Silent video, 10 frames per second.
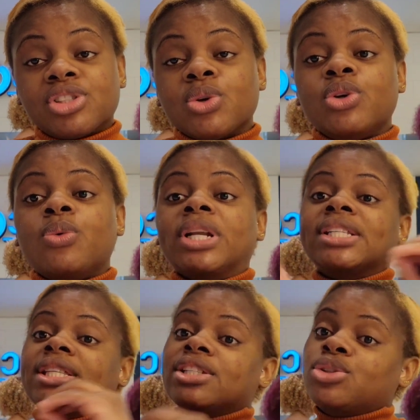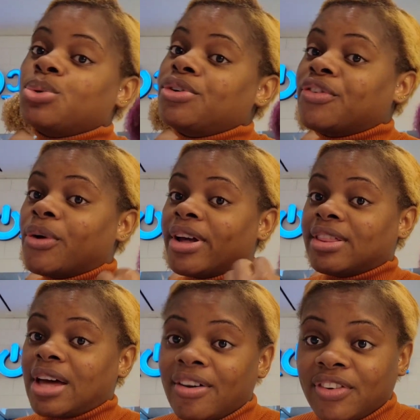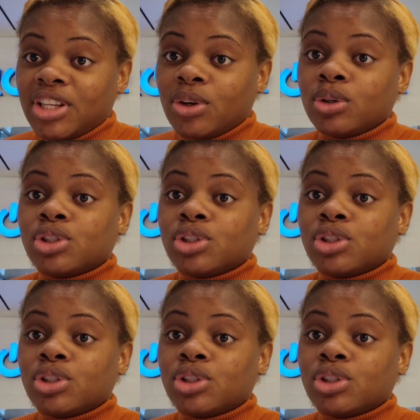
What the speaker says: so you want to stay tuned for that video